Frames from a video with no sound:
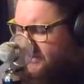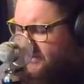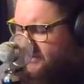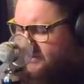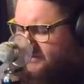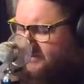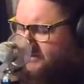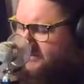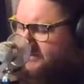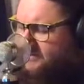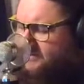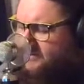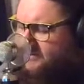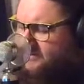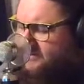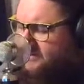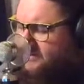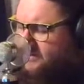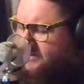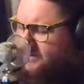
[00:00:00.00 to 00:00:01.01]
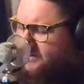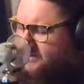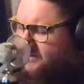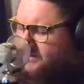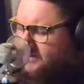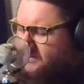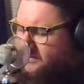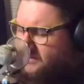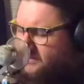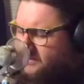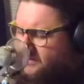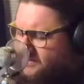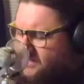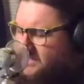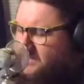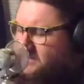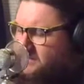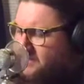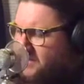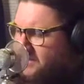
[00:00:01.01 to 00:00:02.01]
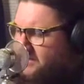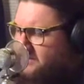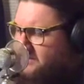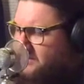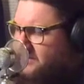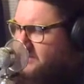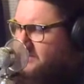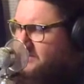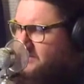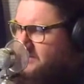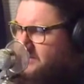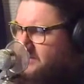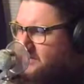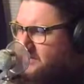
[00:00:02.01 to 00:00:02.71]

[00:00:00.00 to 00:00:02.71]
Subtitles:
to say some nice things.